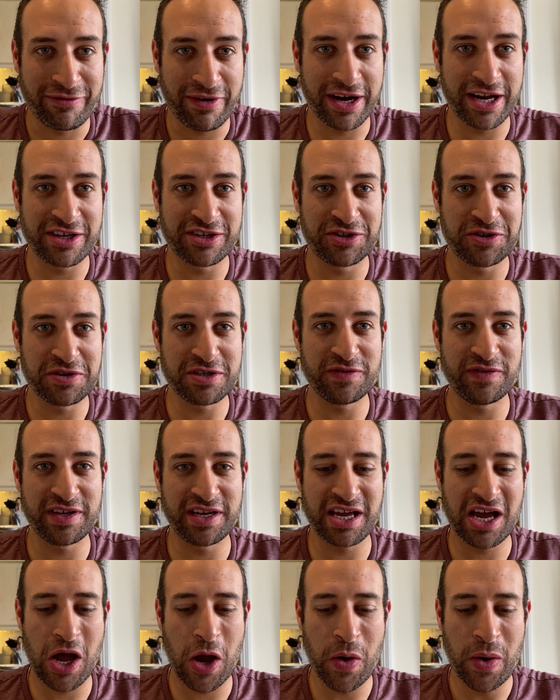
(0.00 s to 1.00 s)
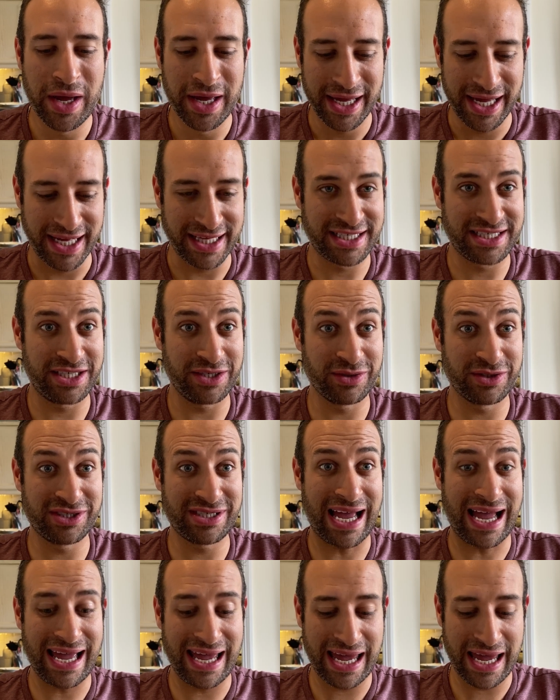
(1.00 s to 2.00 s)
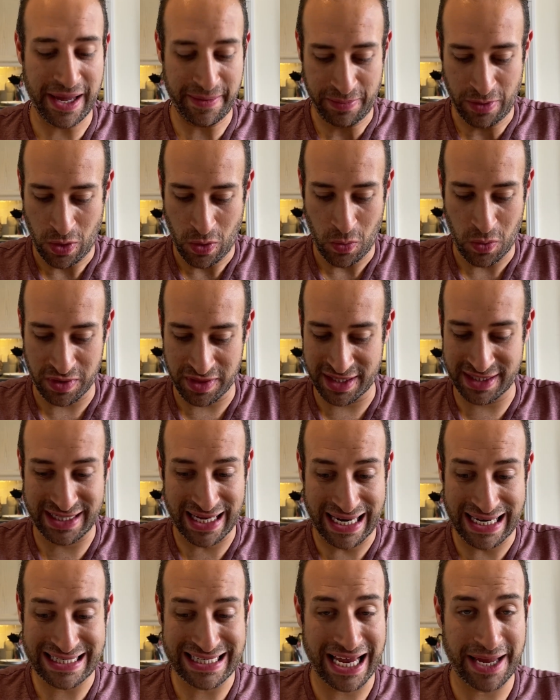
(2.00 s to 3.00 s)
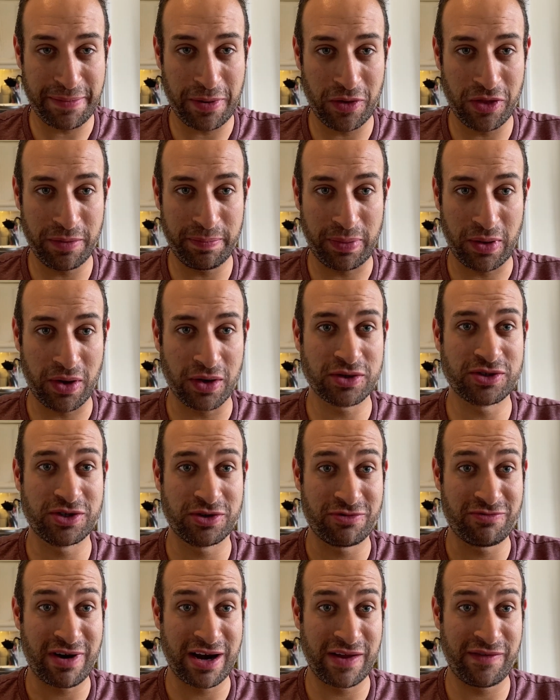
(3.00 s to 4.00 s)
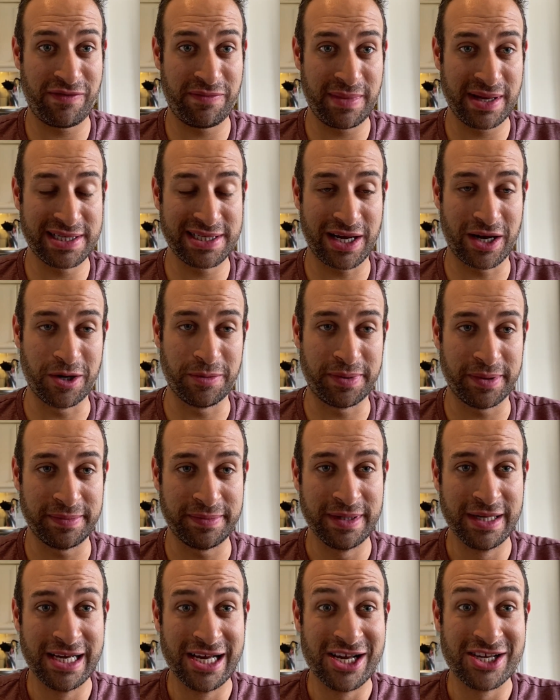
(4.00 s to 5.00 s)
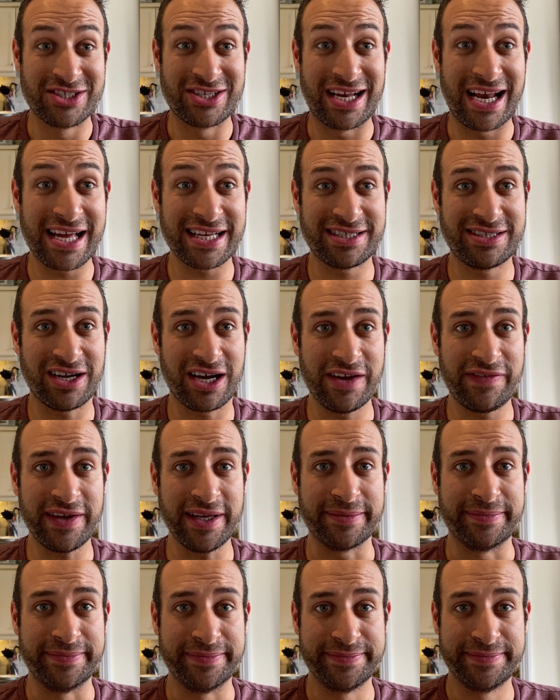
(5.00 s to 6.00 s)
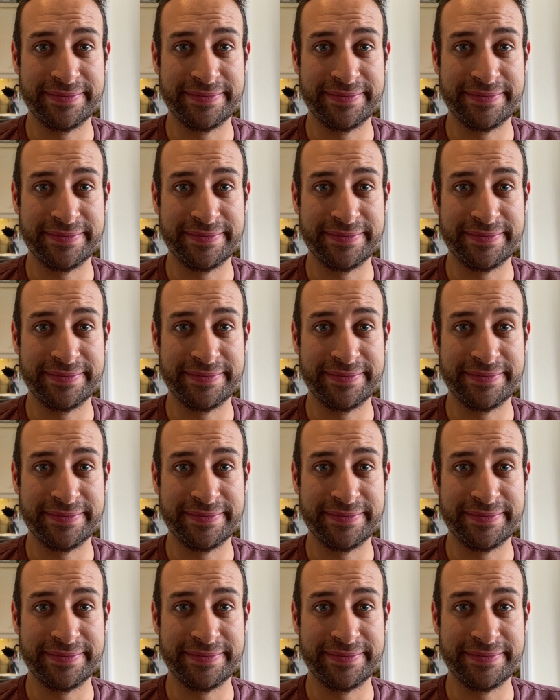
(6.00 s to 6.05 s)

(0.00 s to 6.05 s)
ready to do this video. It's still sat here with the sellotape on the box ready for me to open. So let's dive in.